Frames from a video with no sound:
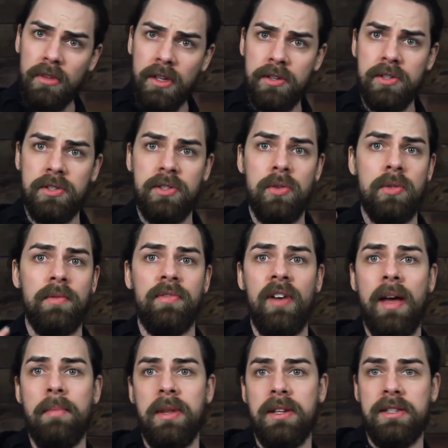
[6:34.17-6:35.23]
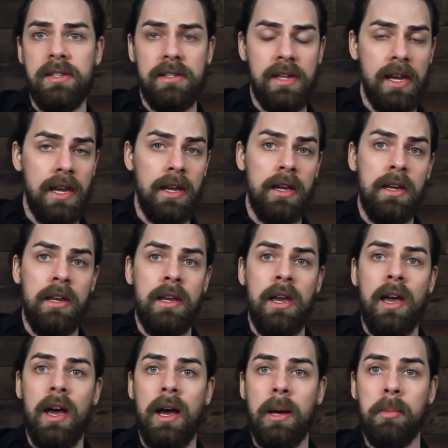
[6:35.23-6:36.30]
just do them 5 minutes a day
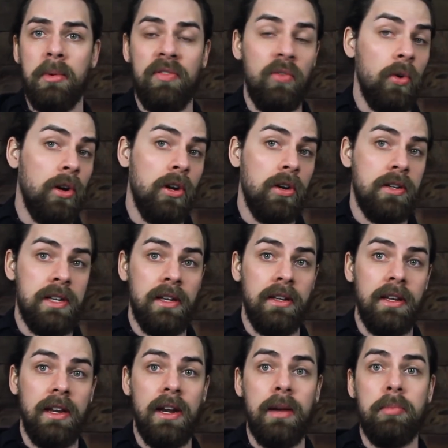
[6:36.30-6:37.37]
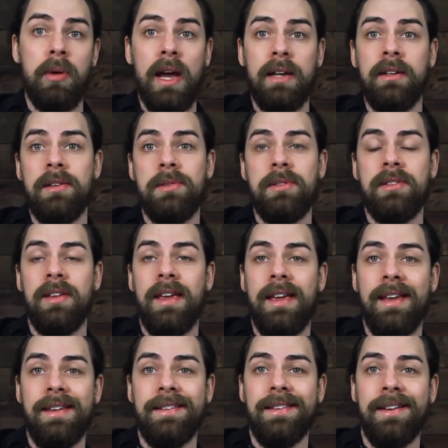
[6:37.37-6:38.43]
before your daily kind of practice,
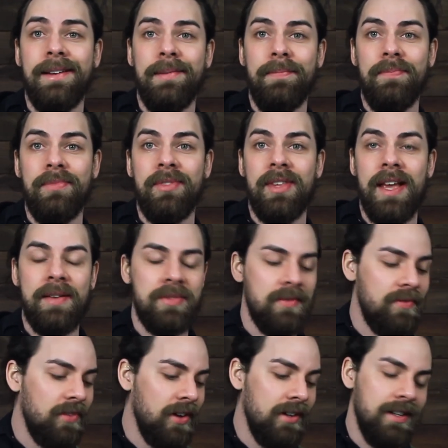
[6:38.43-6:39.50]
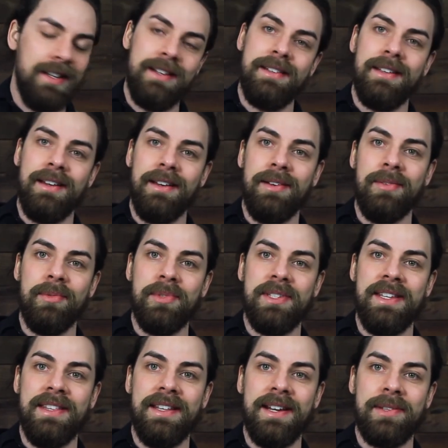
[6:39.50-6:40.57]
and have some fun, and we'll see
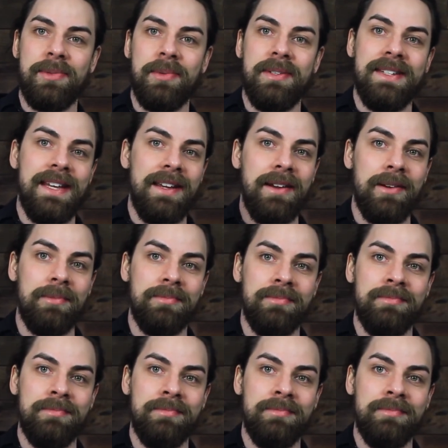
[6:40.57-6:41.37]
you in the next one. Take care.